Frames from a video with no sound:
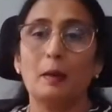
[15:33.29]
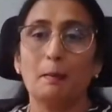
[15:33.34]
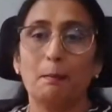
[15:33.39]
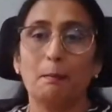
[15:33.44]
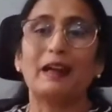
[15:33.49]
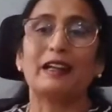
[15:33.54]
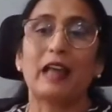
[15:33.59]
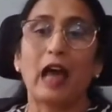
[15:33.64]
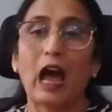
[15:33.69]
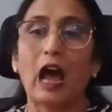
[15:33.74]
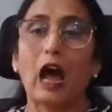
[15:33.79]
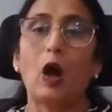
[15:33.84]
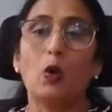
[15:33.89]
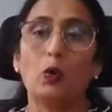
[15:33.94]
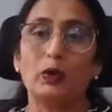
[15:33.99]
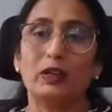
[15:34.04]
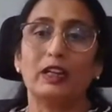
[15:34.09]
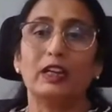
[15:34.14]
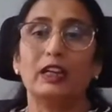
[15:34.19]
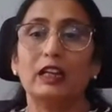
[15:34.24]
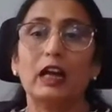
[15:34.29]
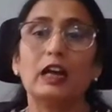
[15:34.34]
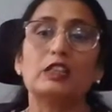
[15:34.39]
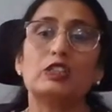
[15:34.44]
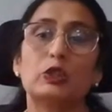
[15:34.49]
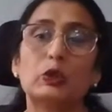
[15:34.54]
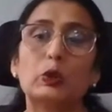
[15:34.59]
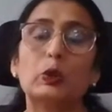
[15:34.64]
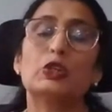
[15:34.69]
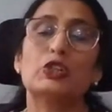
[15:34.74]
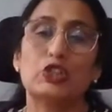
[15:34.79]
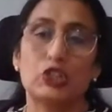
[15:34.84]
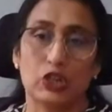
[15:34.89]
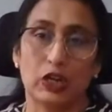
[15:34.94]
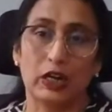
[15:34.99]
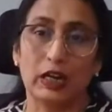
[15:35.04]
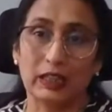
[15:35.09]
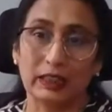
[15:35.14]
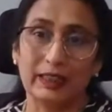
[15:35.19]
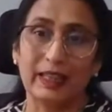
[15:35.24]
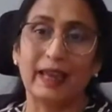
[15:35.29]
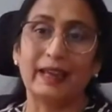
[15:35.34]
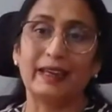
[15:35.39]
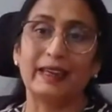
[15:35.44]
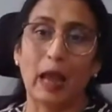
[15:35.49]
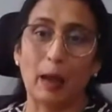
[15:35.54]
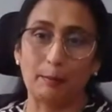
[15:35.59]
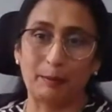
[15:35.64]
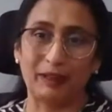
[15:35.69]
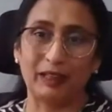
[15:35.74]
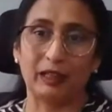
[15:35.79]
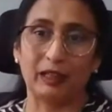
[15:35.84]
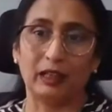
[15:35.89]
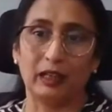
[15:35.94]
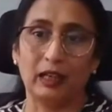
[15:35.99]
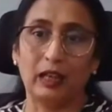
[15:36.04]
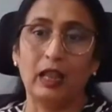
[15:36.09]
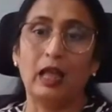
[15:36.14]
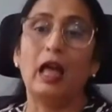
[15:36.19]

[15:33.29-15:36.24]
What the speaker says: but how dealers could churn their capital